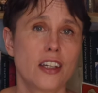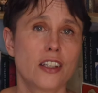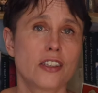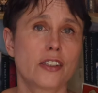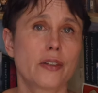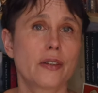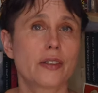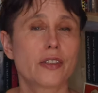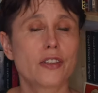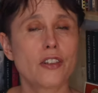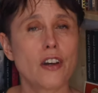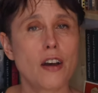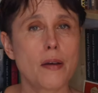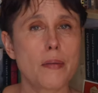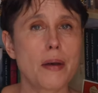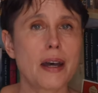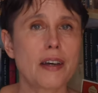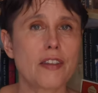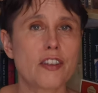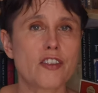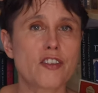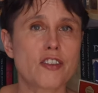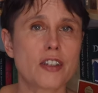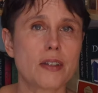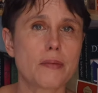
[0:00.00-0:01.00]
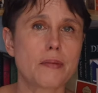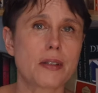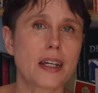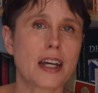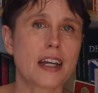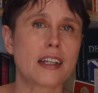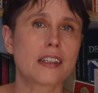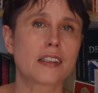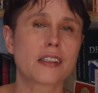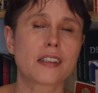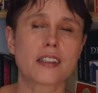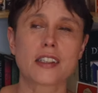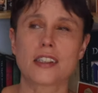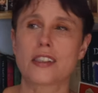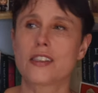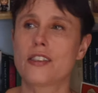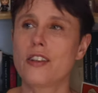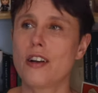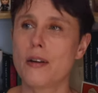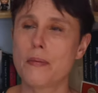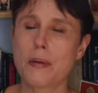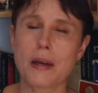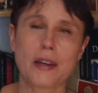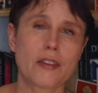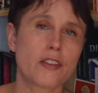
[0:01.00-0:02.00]
So it's not about the dream desk, it's
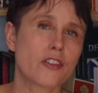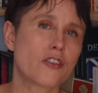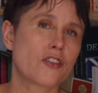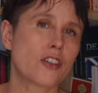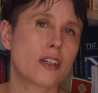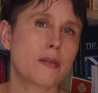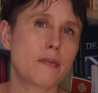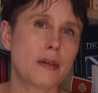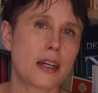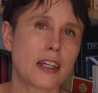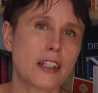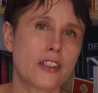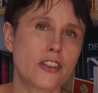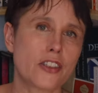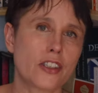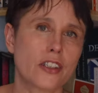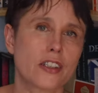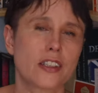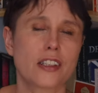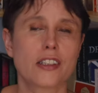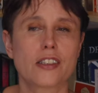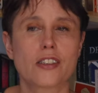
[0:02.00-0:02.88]
not about the dream agent,